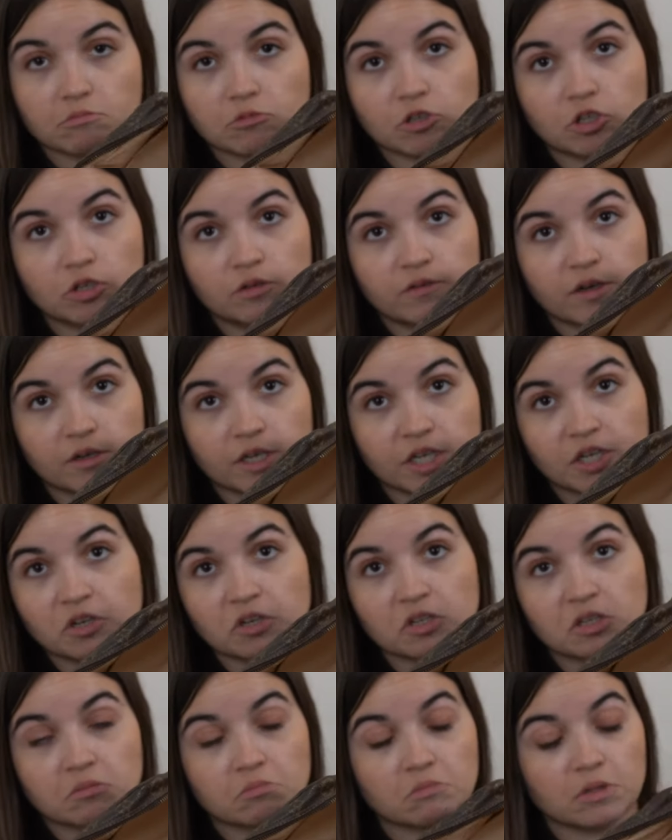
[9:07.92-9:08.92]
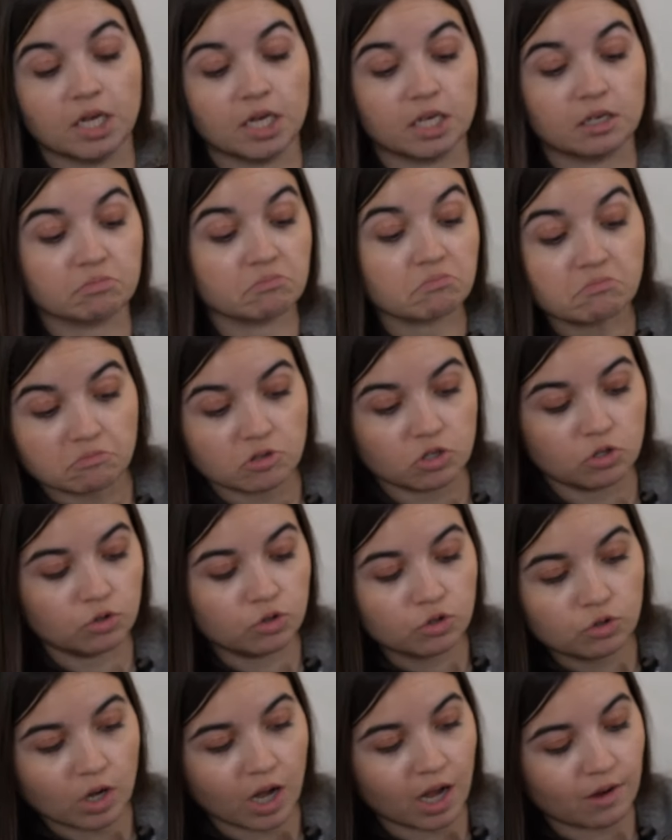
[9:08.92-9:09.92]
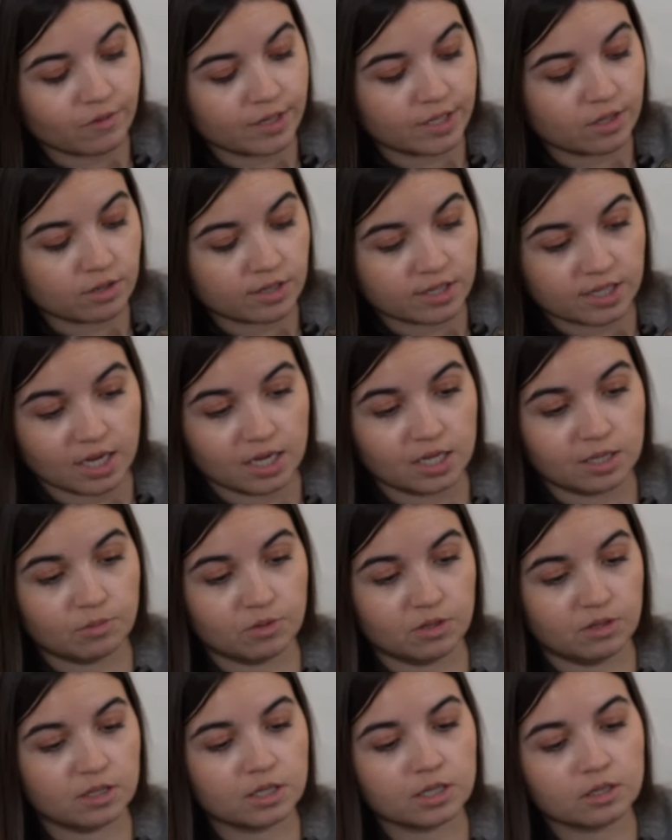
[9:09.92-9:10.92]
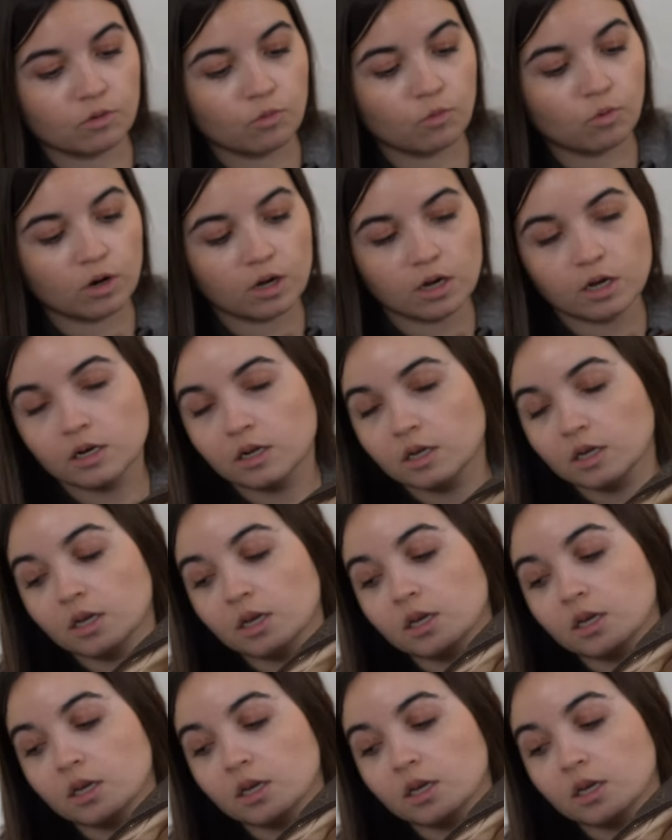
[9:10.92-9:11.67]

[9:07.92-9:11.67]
good, very good. Like you do have little stains, but this is one